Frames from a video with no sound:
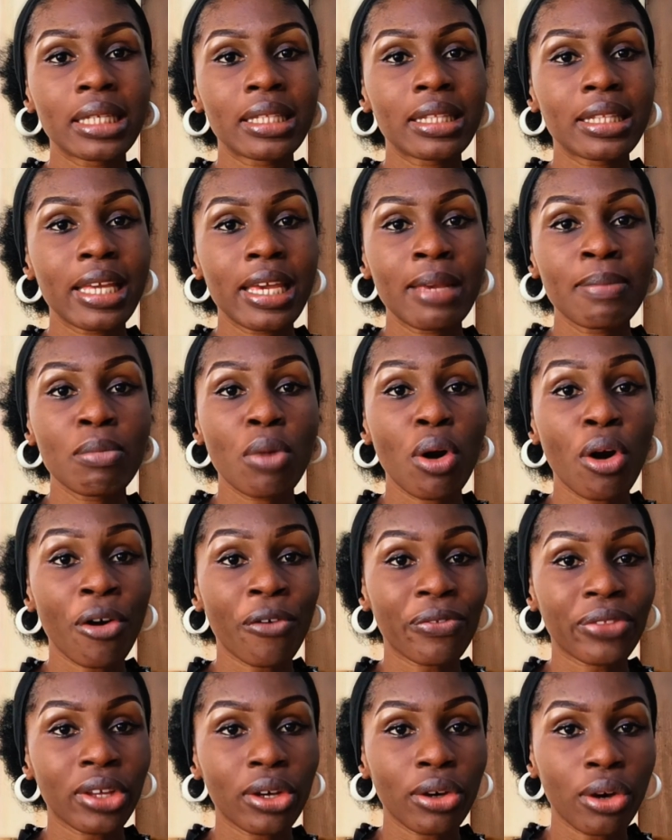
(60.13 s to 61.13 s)
the name
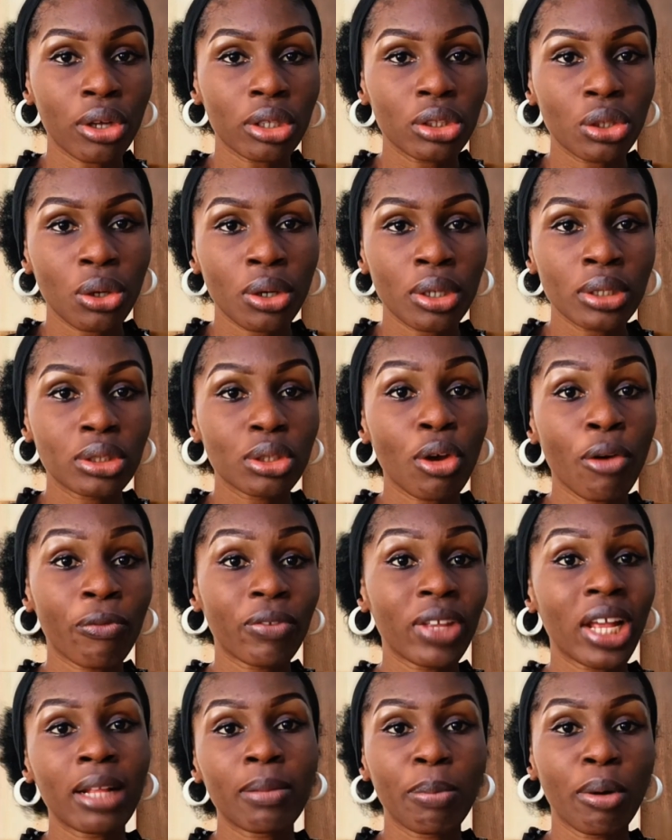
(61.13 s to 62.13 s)
of the authors
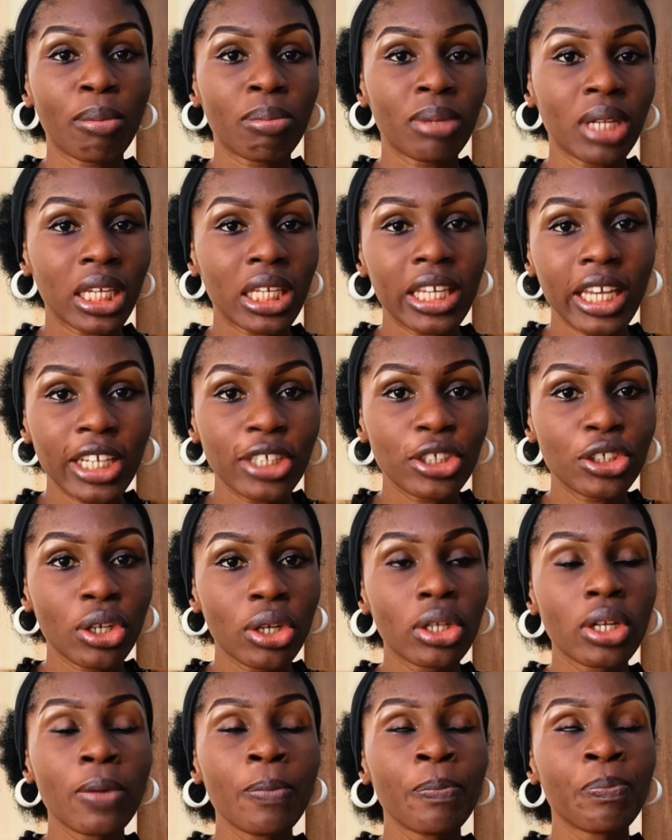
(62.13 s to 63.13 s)
of that
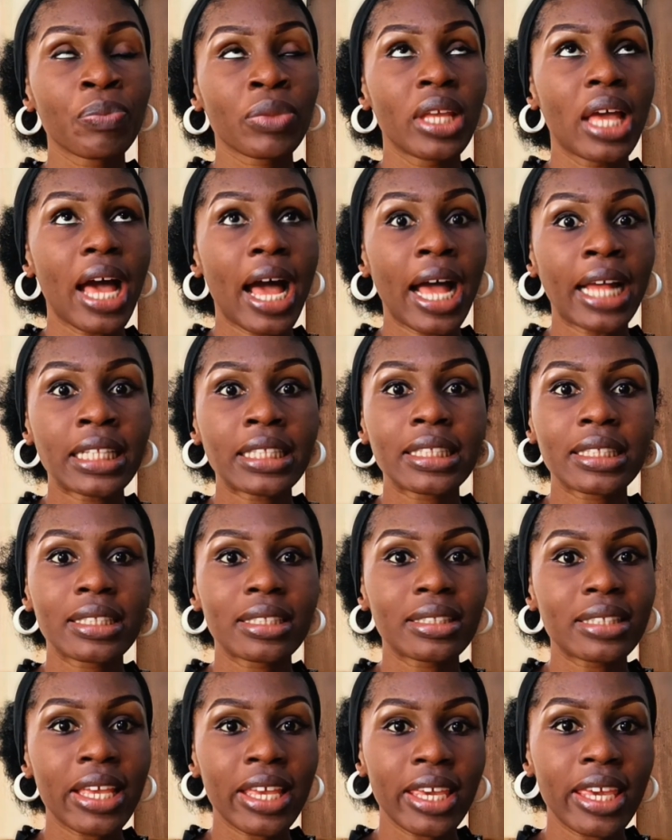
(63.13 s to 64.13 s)
publication and
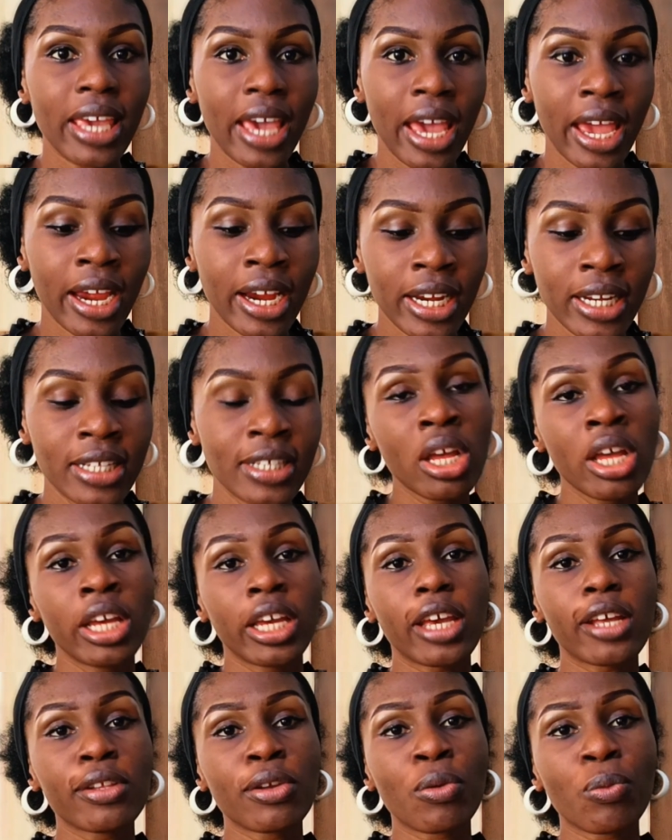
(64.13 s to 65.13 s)
the year.
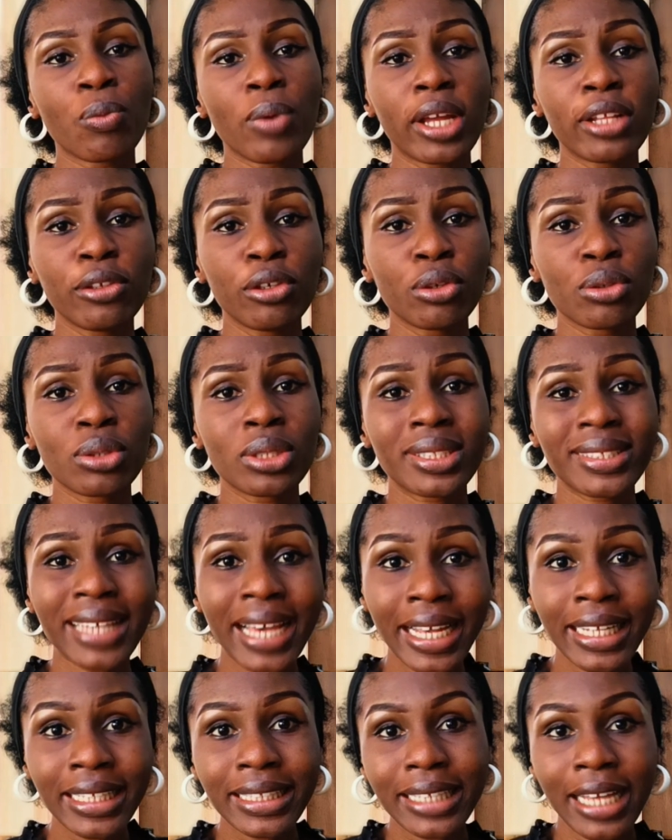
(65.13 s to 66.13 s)
When you
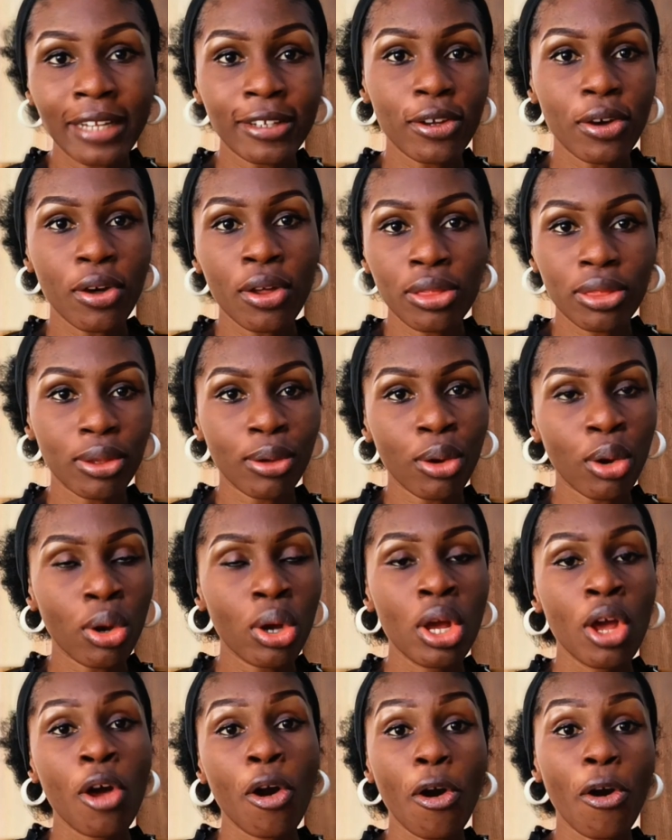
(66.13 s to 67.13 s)
cite an
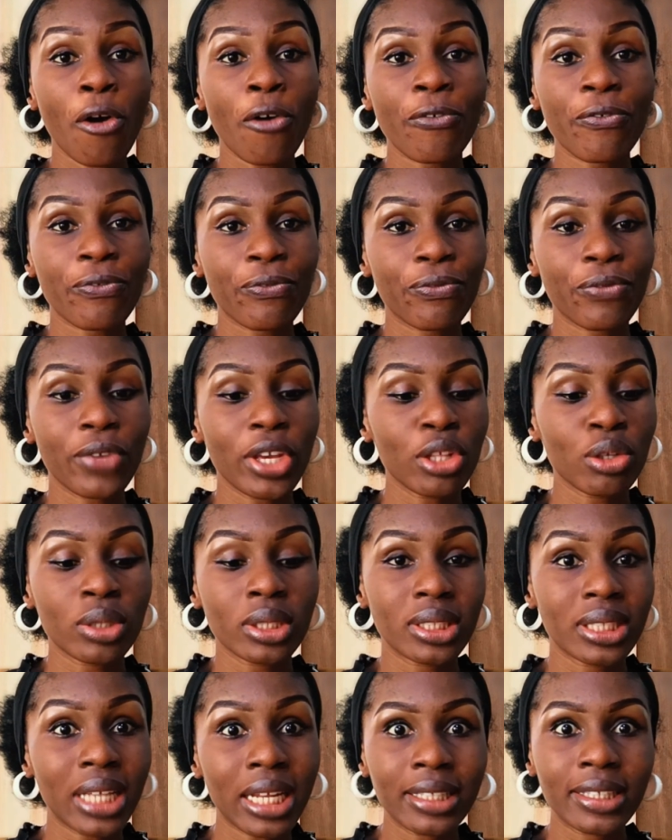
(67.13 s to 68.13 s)
author of
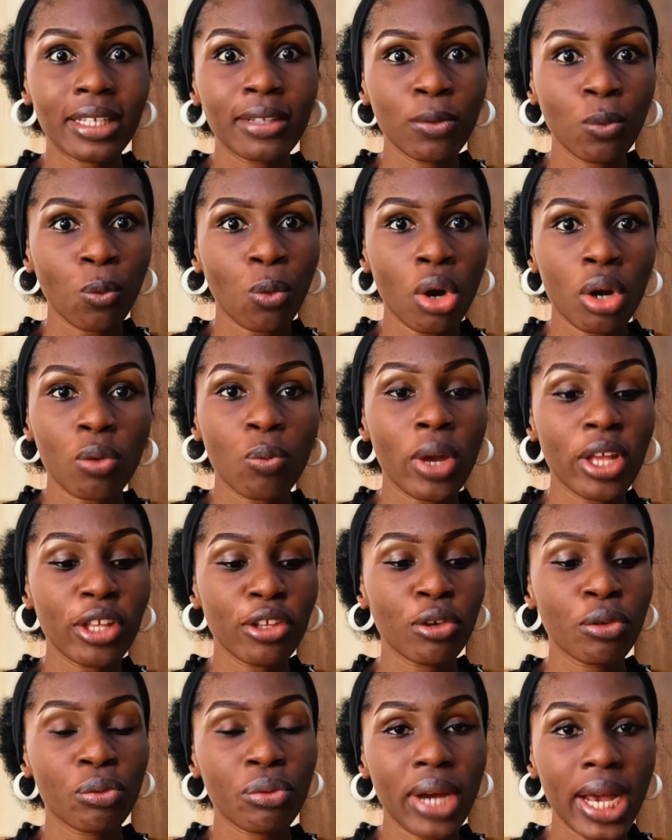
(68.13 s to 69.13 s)
certain work,
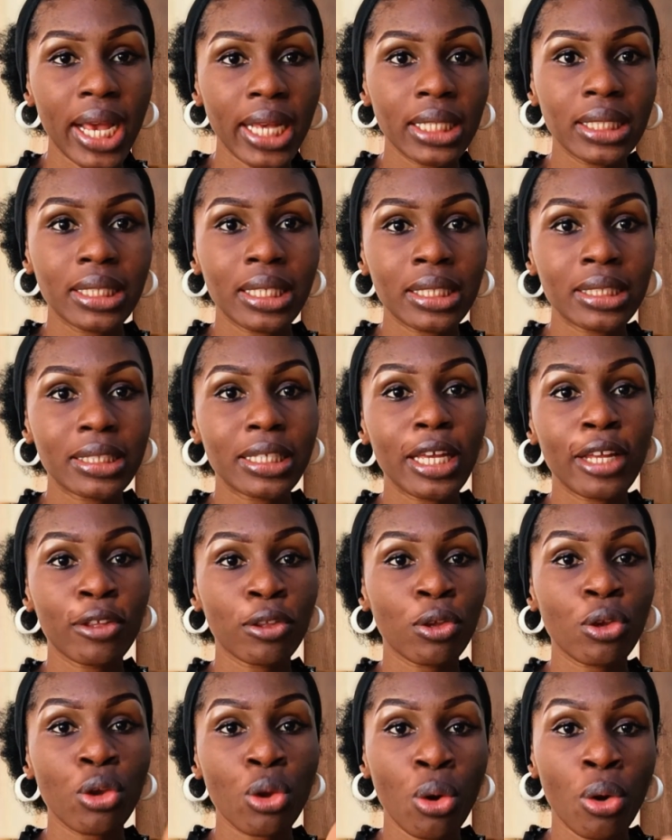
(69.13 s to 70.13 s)
when you write it
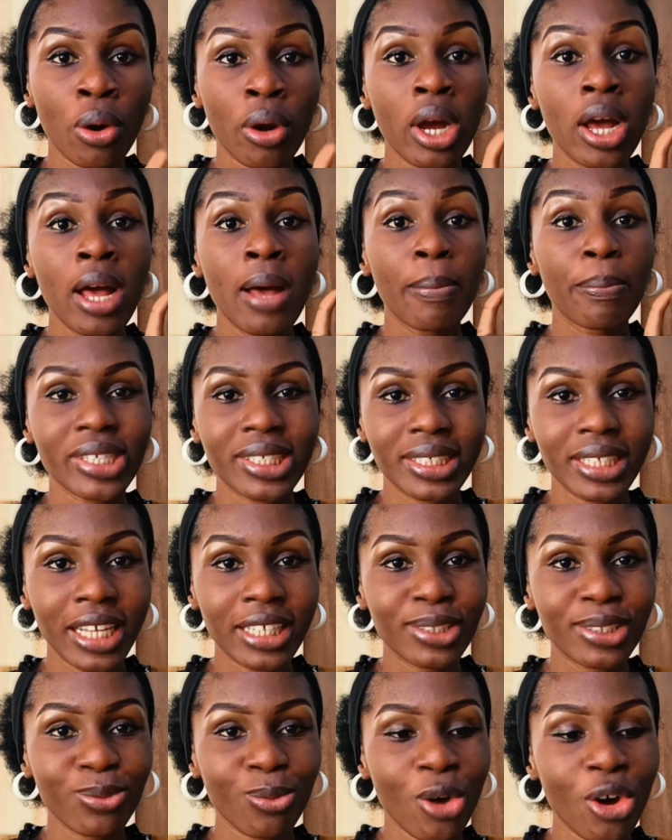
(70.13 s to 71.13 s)
in your
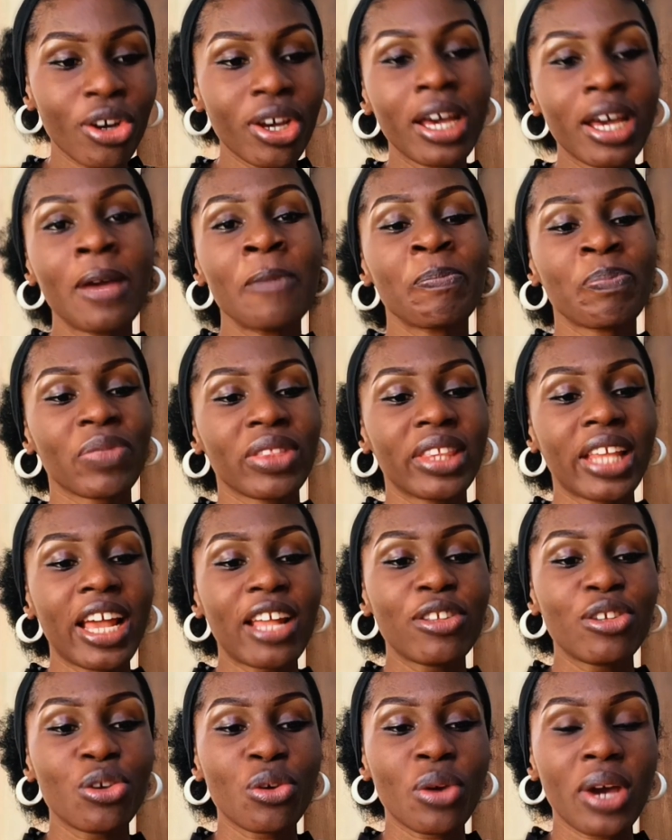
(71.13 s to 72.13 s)
research work,
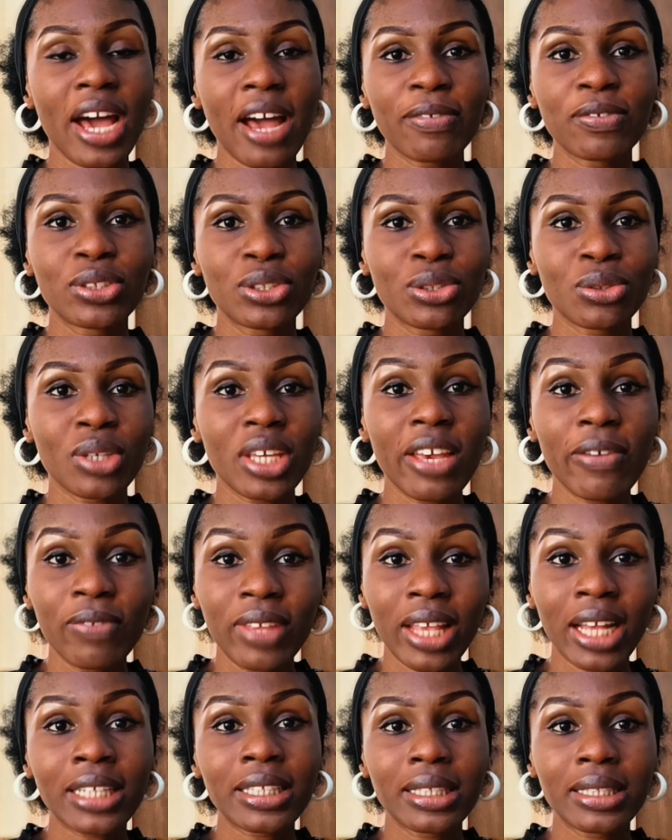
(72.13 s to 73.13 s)
then you have to, if
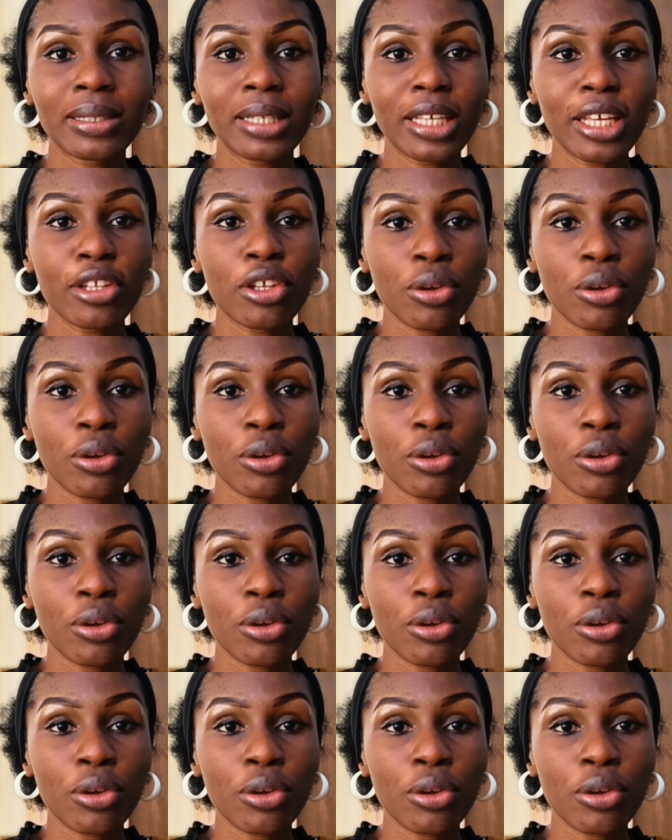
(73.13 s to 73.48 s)
that's